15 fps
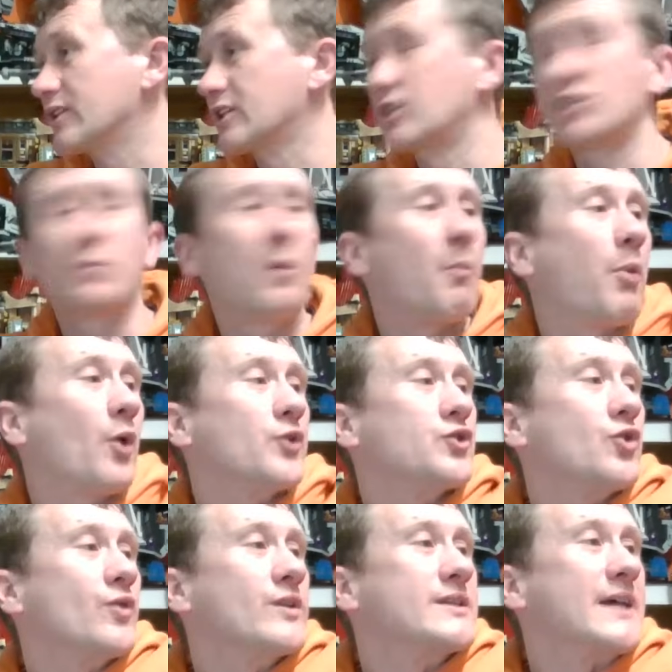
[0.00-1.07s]
I could just put Potter
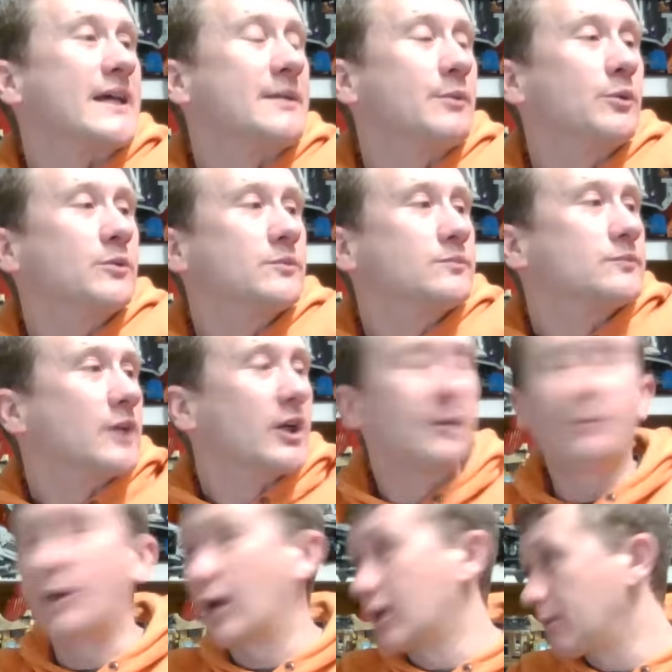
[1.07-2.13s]
on the table.
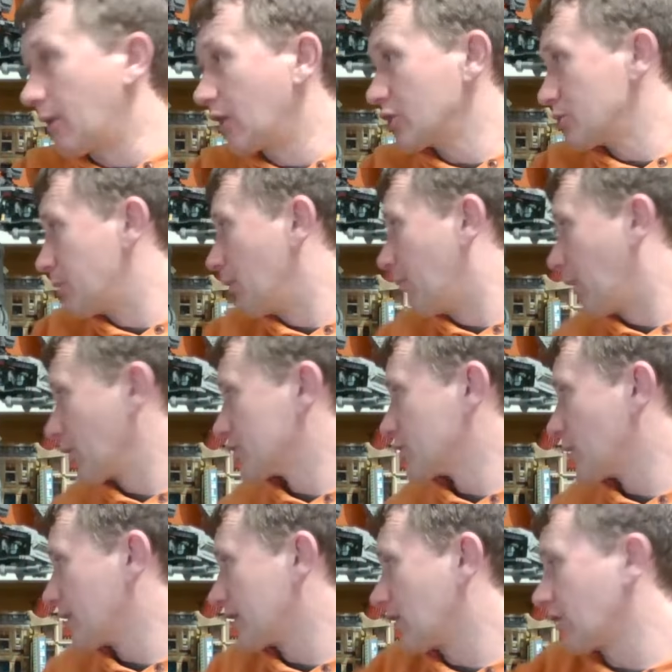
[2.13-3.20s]
I'll just put Potter
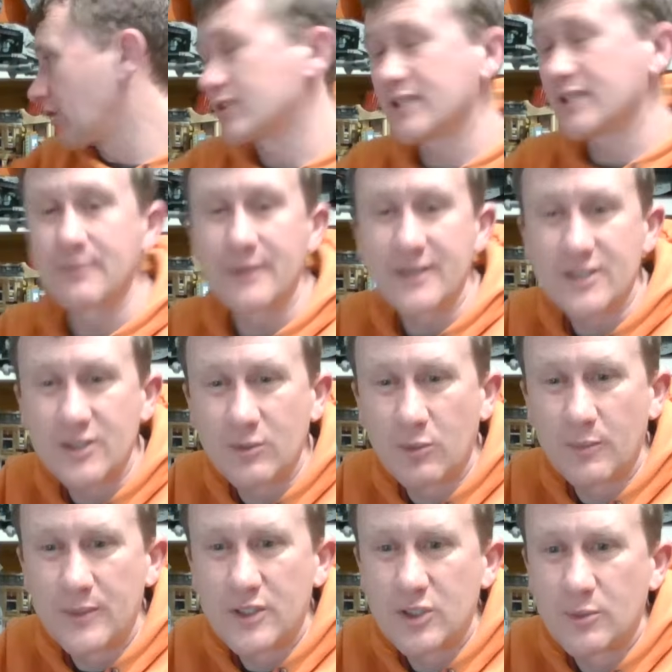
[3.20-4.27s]
where the Colosseum is, so it
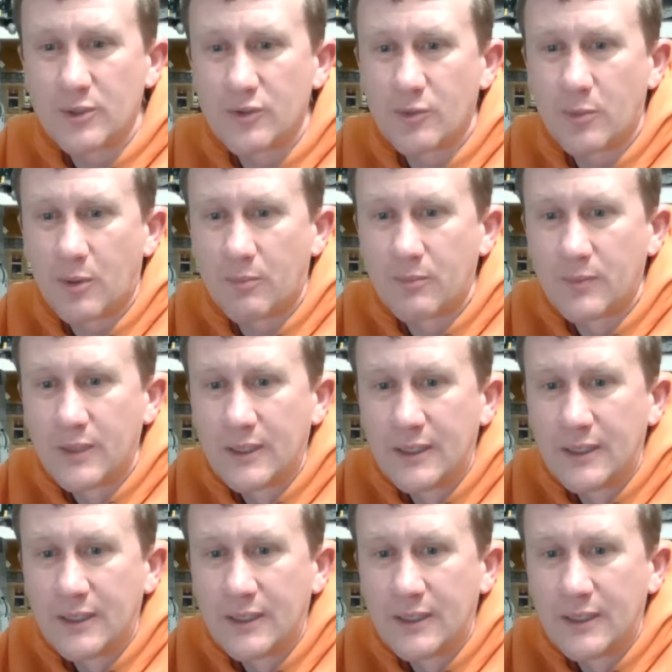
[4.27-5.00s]
wouldn't be too much of a problem.